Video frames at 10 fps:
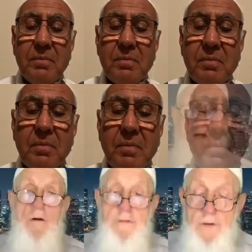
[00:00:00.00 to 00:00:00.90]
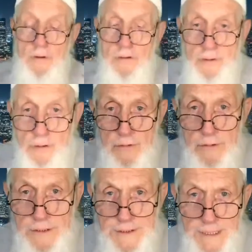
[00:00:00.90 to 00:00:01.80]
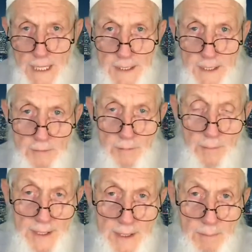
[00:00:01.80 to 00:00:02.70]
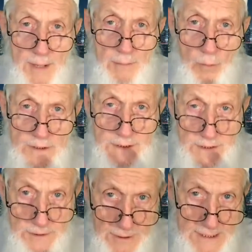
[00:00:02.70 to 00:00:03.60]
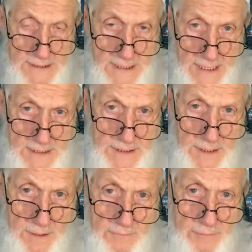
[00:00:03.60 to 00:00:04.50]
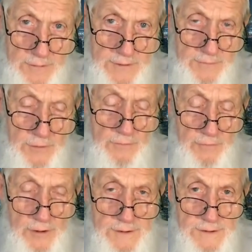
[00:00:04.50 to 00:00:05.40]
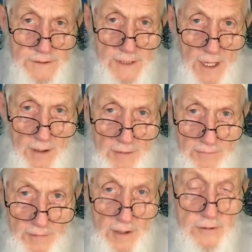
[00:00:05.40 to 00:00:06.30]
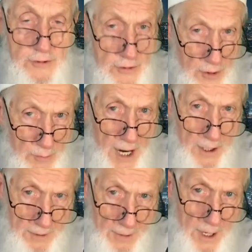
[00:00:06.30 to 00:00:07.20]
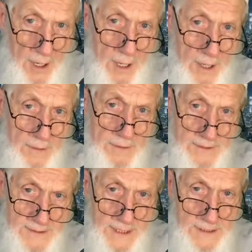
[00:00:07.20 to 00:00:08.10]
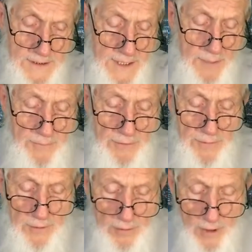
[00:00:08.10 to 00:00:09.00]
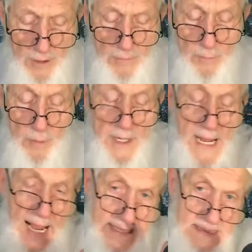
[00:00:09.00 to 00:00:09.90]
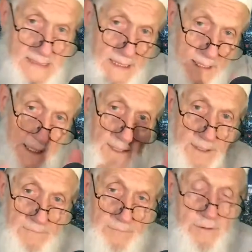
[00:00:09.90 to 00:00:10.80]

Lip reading: Now, I was also telling everybody about what's the translation of the first few verses of Surah Baqarah, the second chapter of the Quran. We asked Allah in the